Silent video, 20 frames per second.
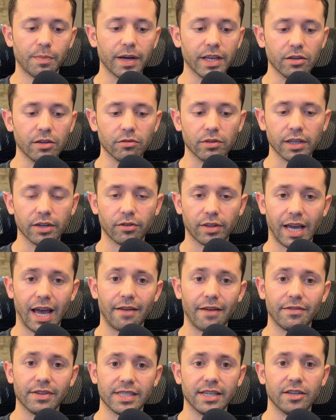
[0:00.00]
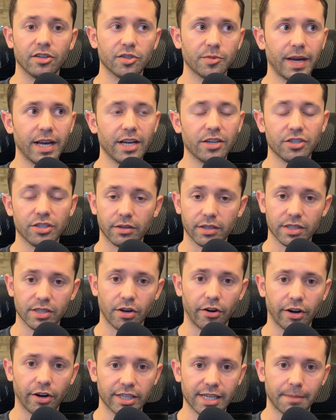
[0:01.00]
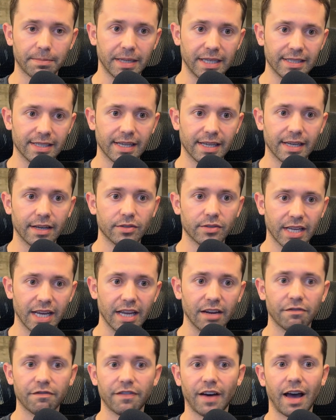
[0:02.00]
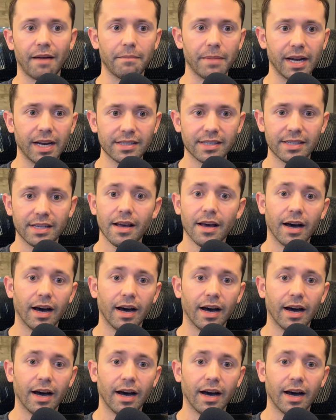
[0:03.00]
But you literally have a sales page that you can start accepting sales in 5 minutes,